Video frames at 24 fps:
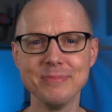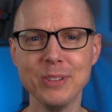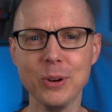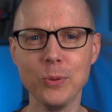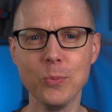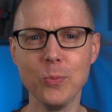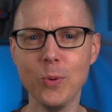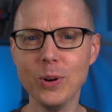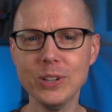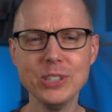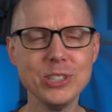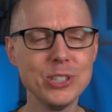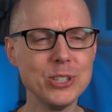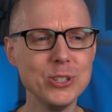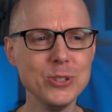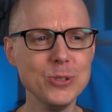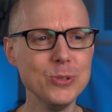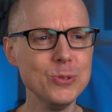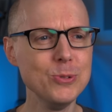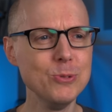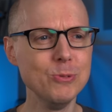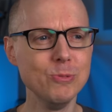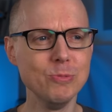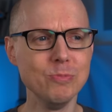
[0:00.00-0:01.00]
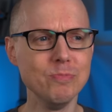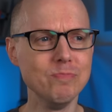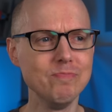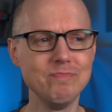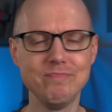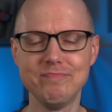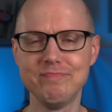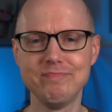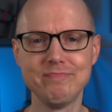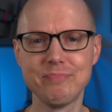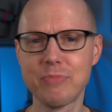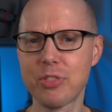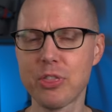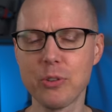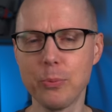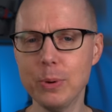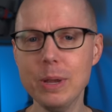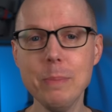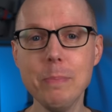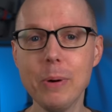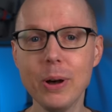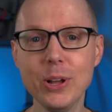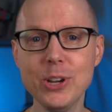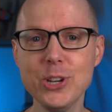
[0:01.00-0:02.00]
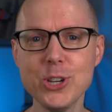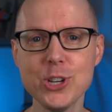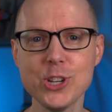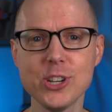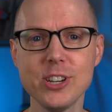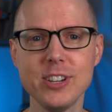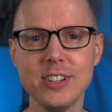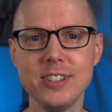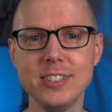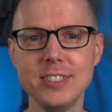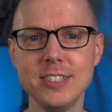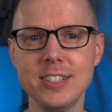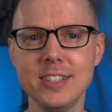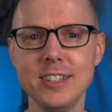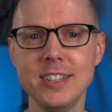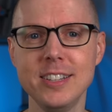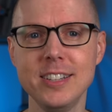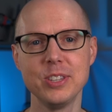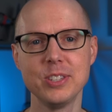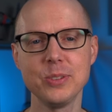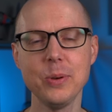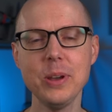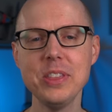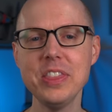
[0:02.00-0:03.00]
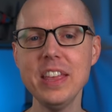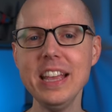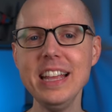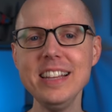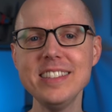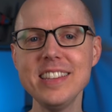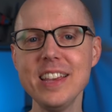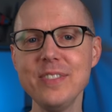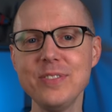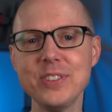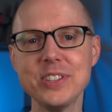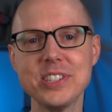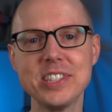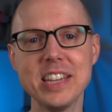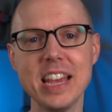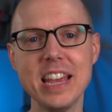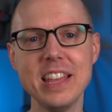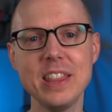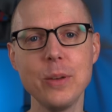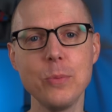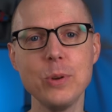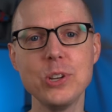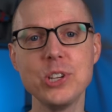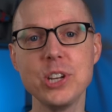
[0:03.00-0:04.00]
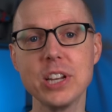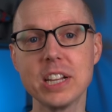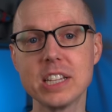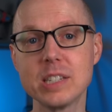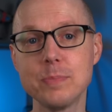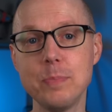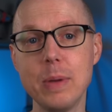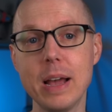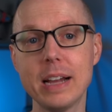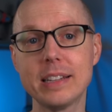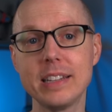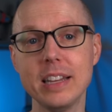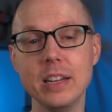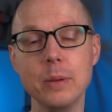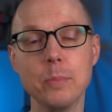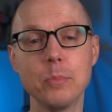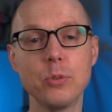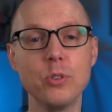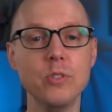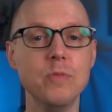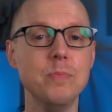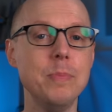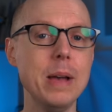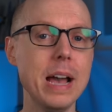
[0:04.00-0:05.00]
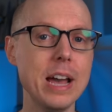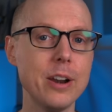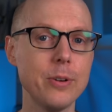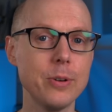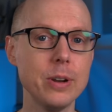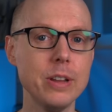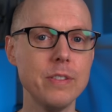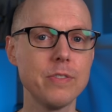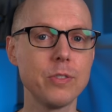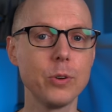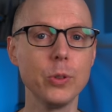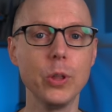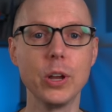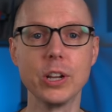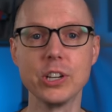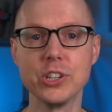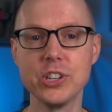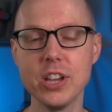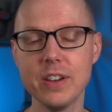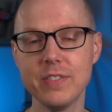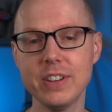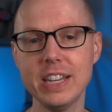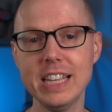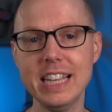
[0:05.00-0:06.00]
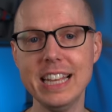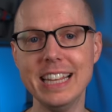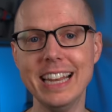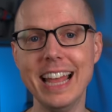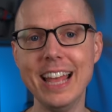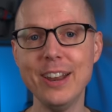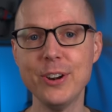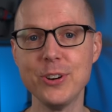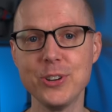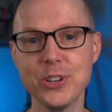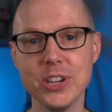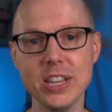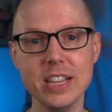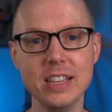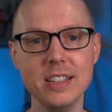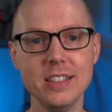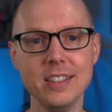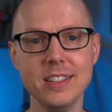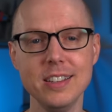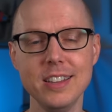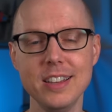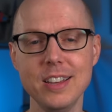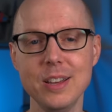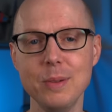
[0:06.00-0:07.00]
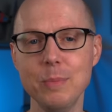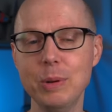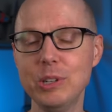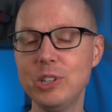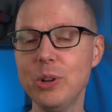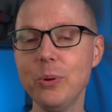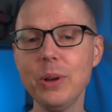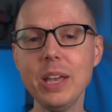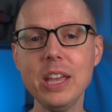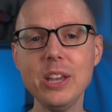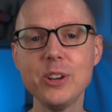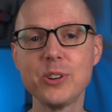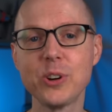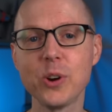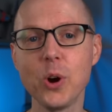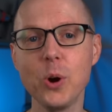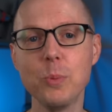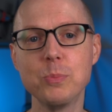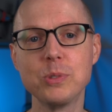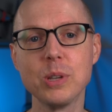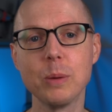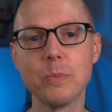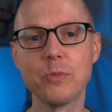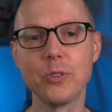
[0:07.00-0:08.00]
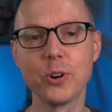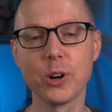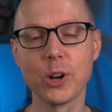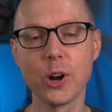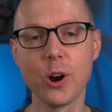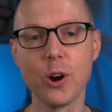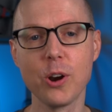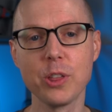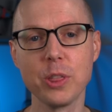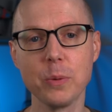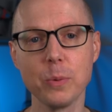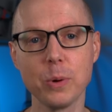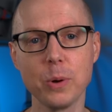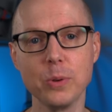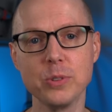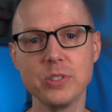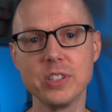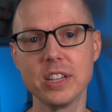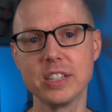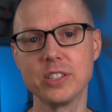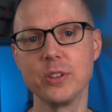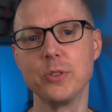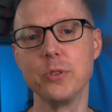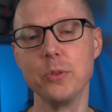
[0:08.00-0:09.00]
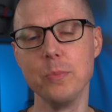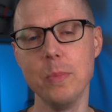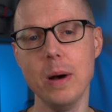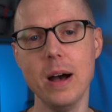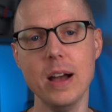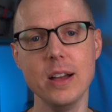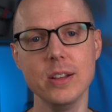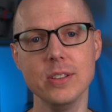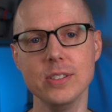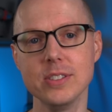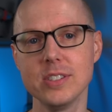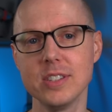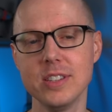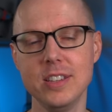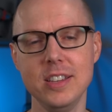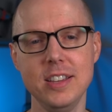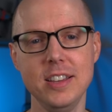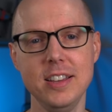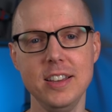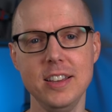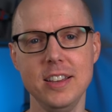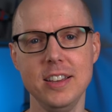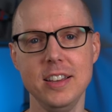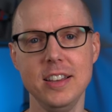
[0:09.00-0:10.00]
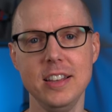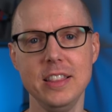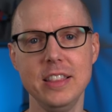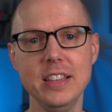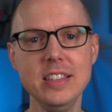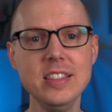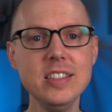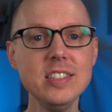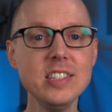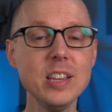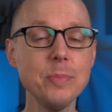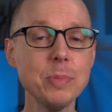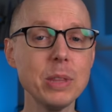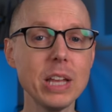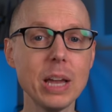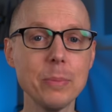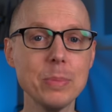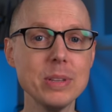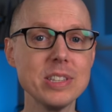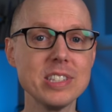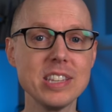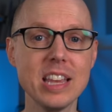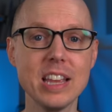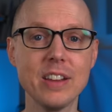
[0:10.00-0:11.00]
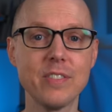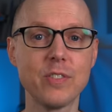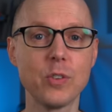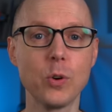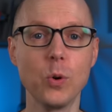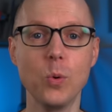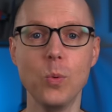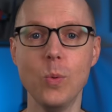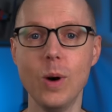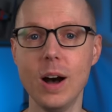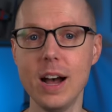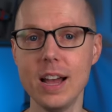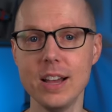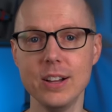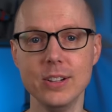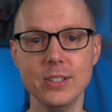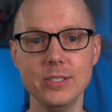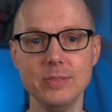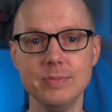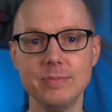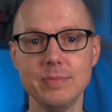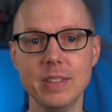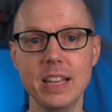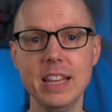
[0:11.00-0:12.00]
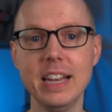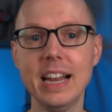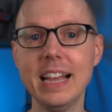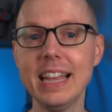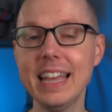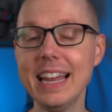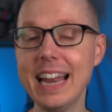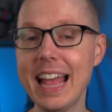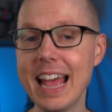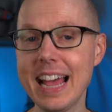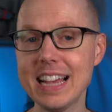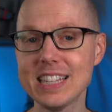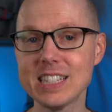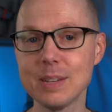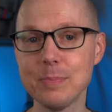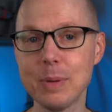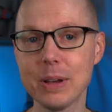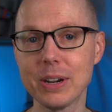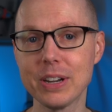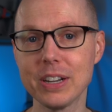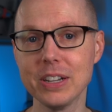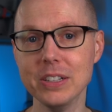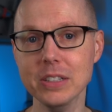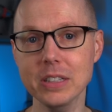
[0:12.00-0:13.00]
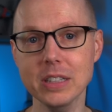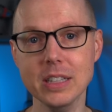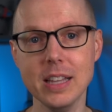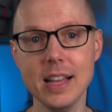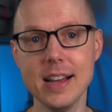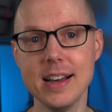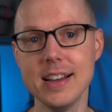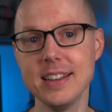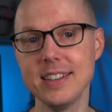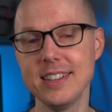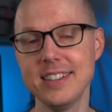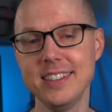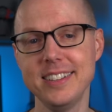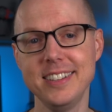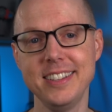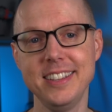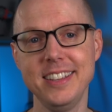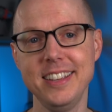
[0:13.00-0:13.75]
A one, two, three punch? So I think it's safe to say that we should expect an improved battery for longevity and energy, but don't get your hopes up for a car that will go 600 miles. This is something I've been saying for a while and I get asked about it a lot.